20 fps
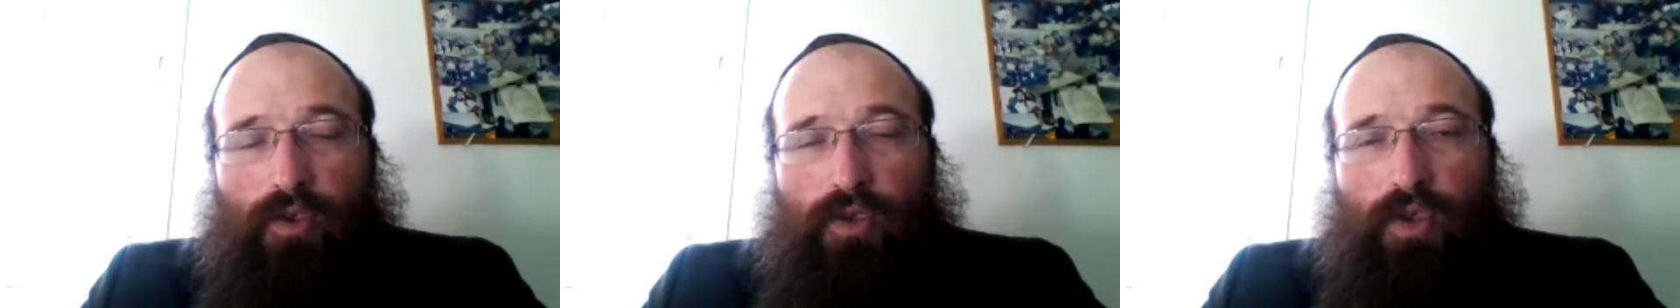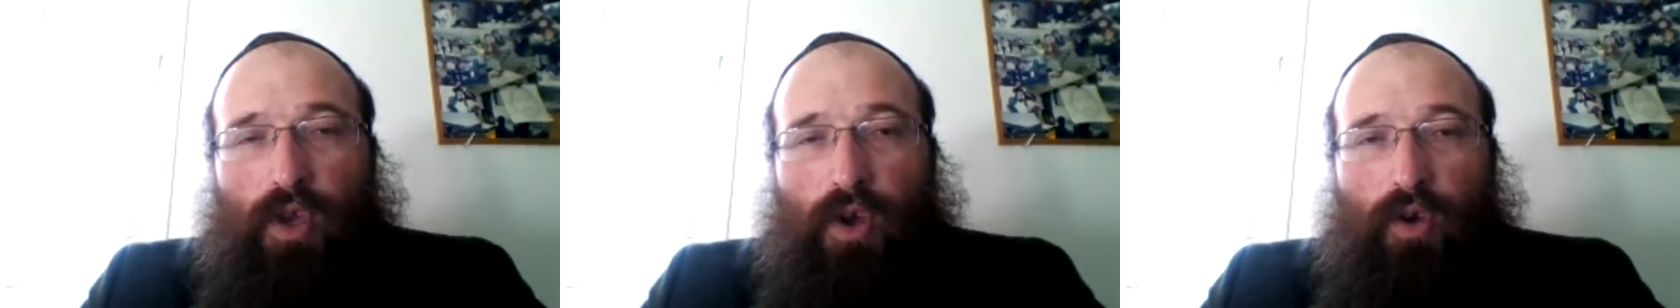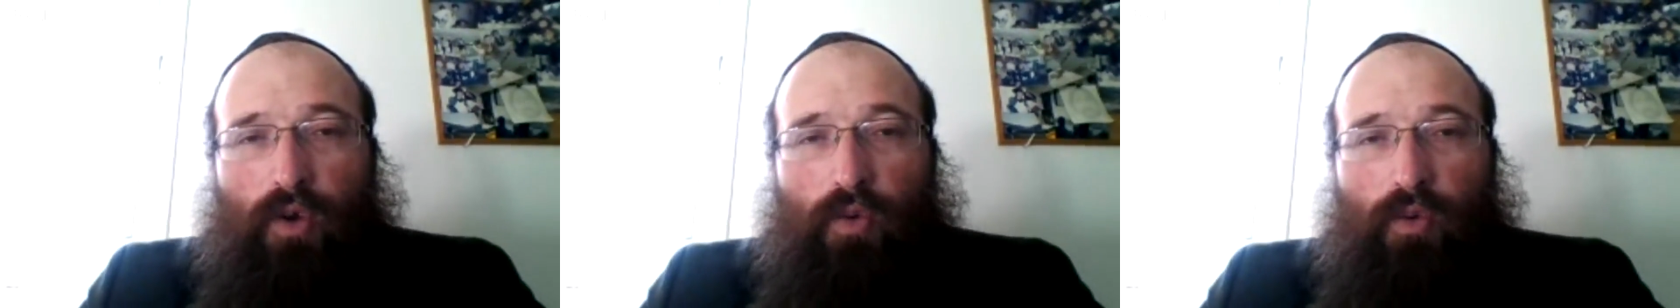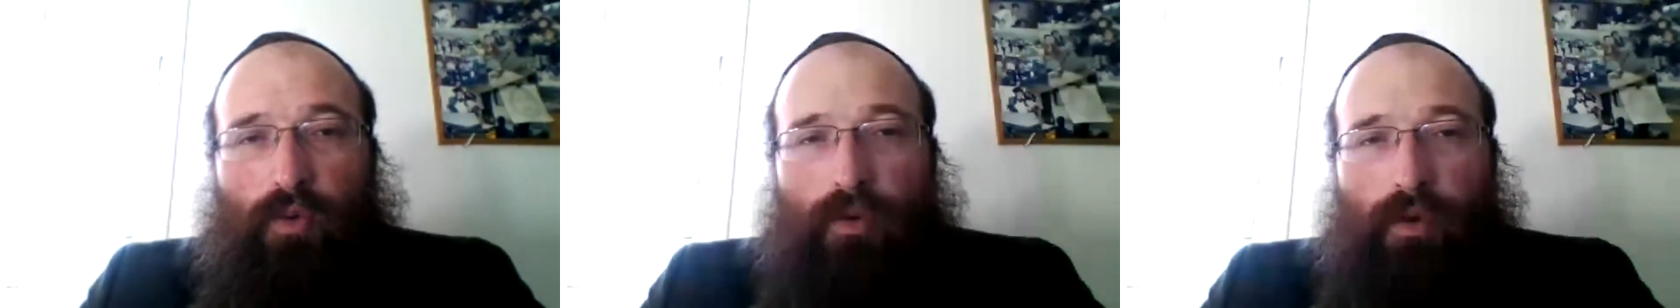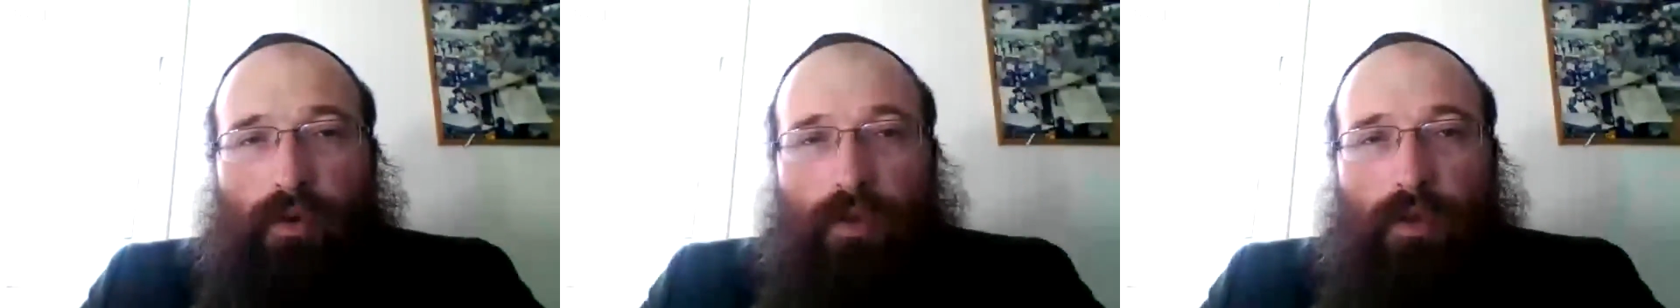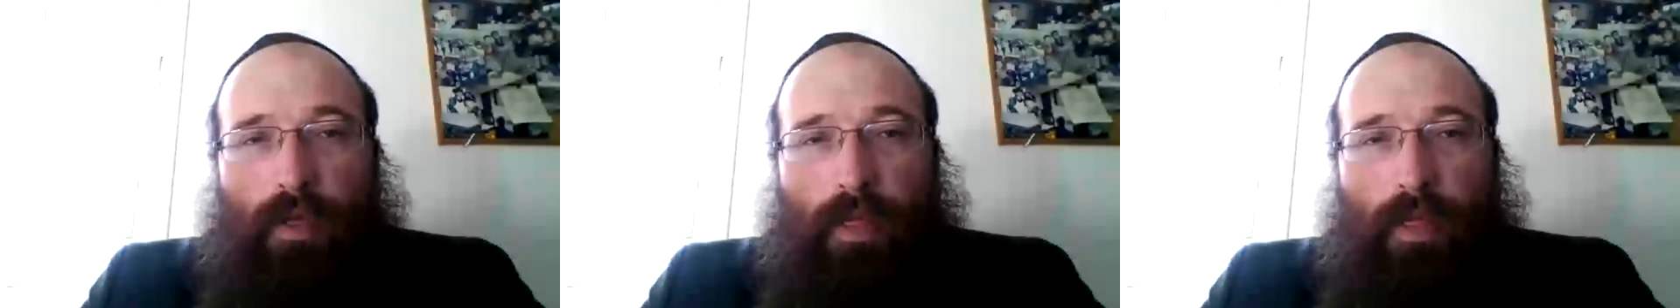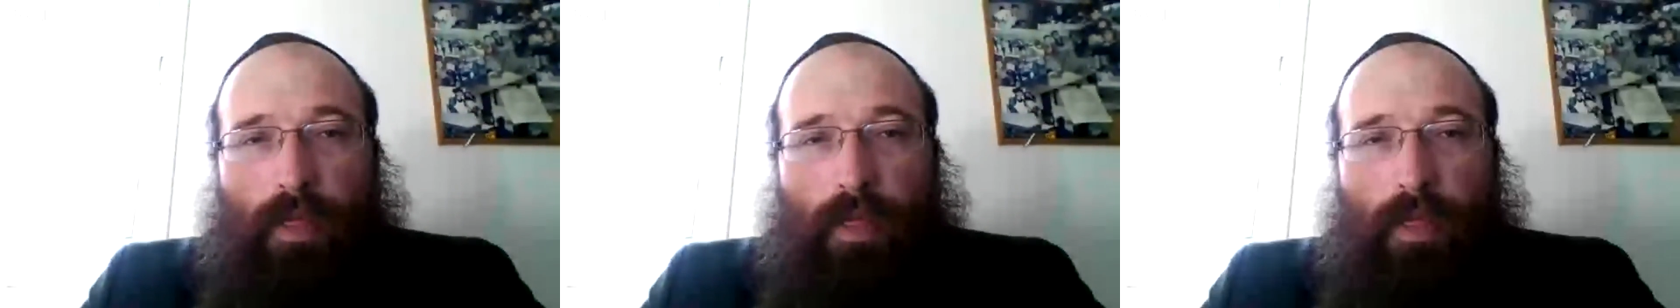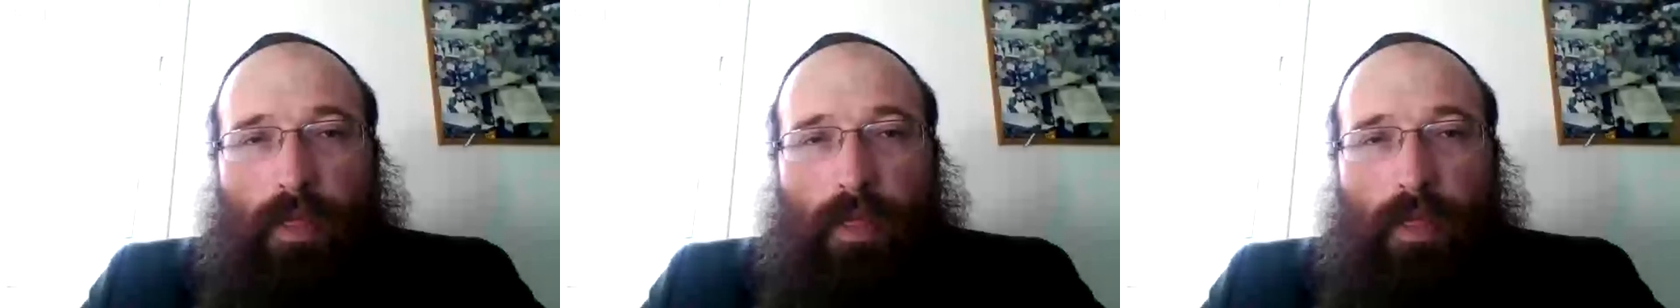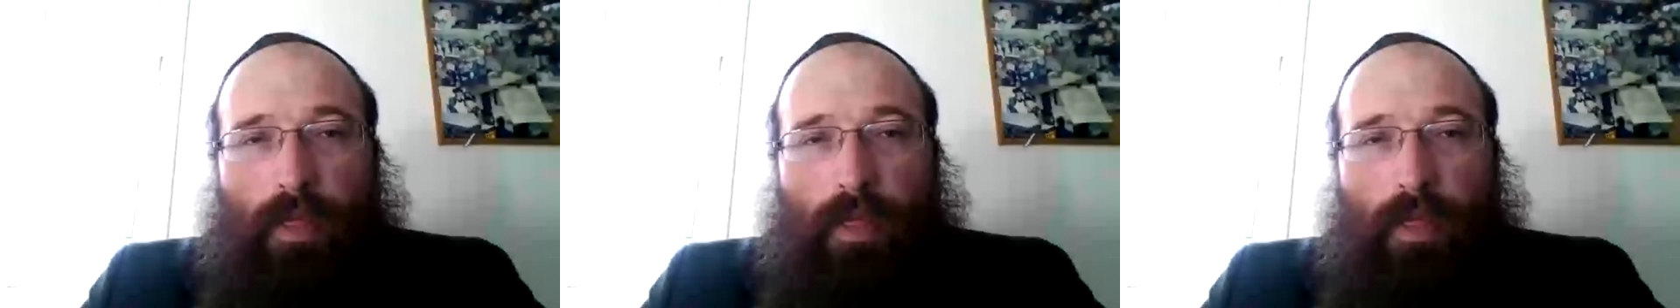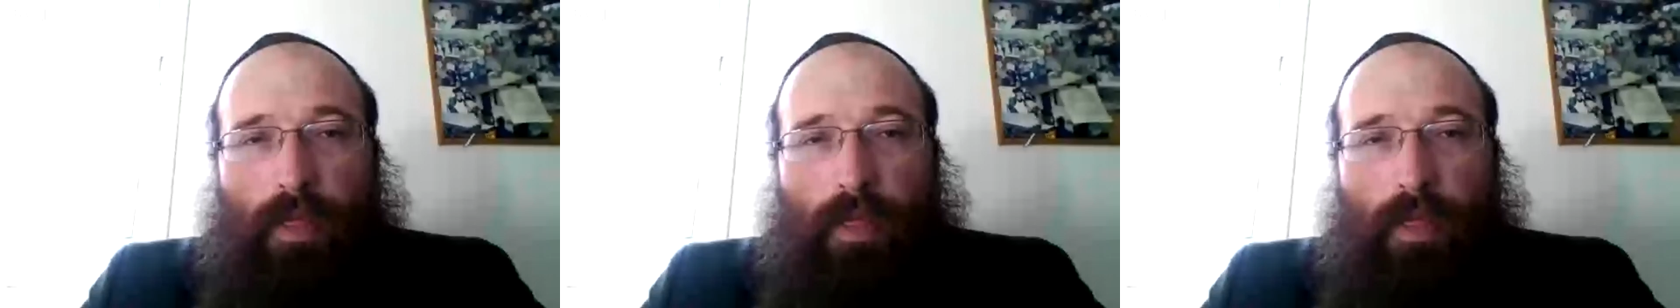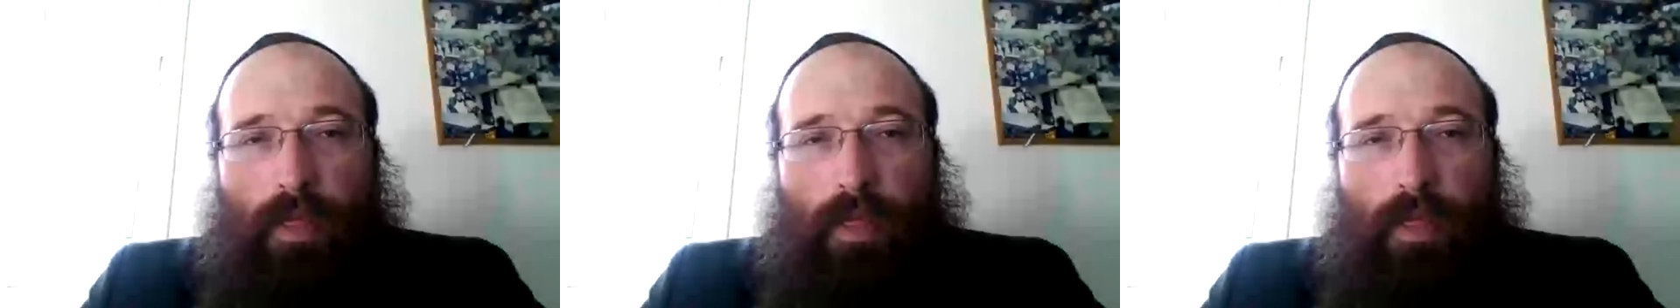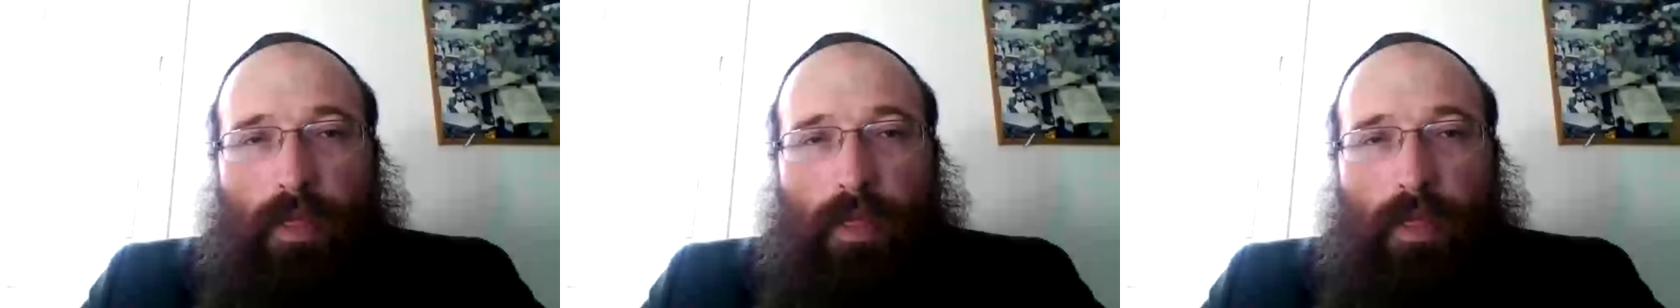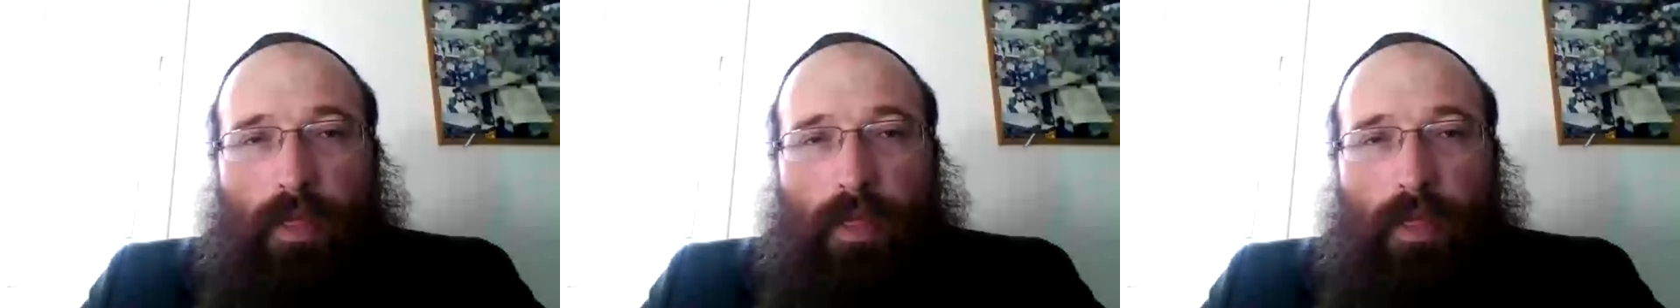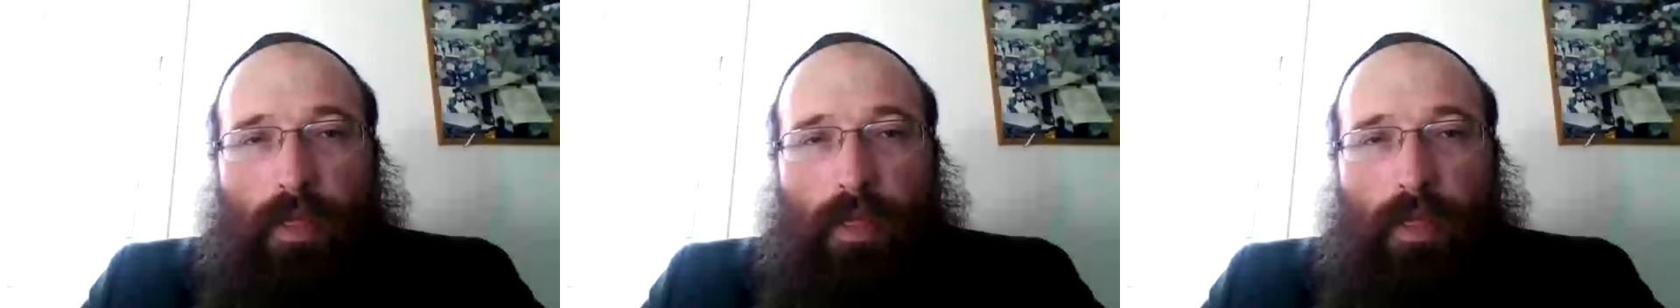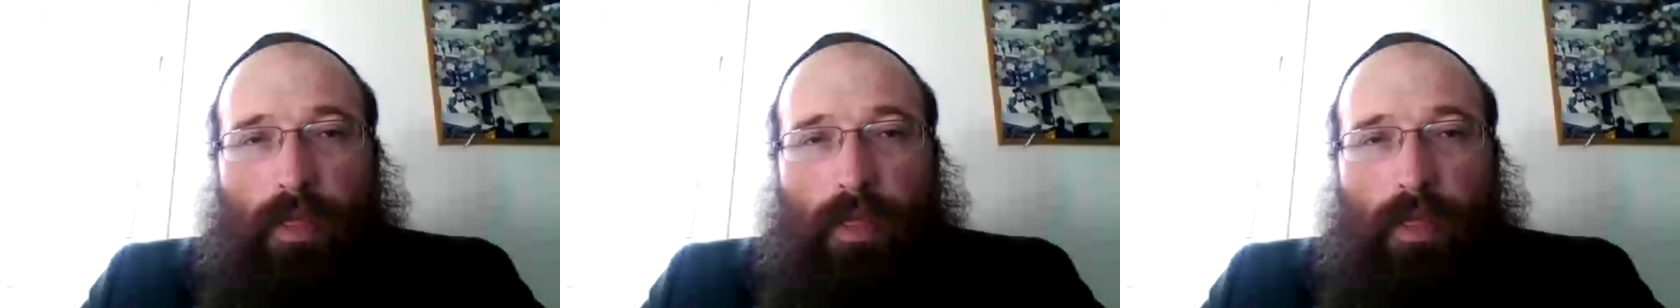So the